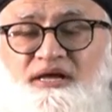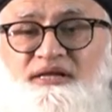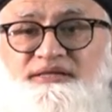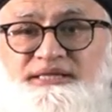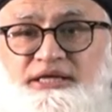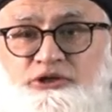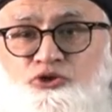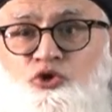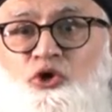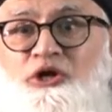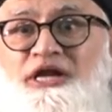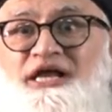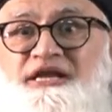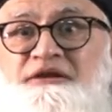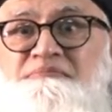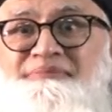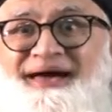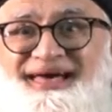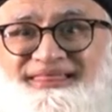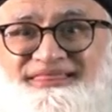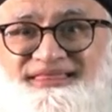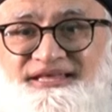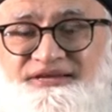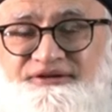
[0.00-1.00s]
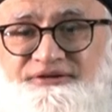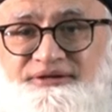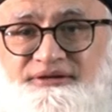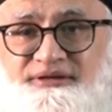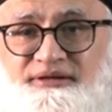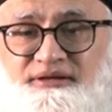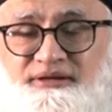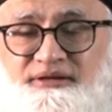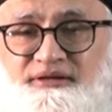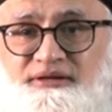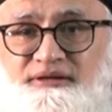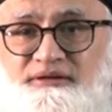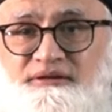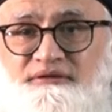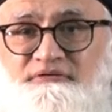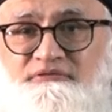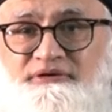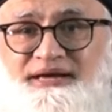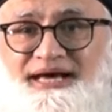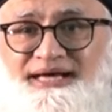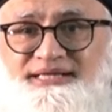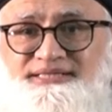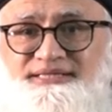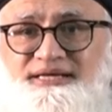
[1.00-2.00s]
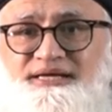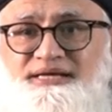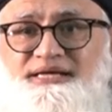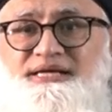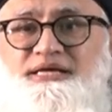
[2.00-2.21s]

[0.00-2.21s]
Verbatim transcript: that you learn method, right?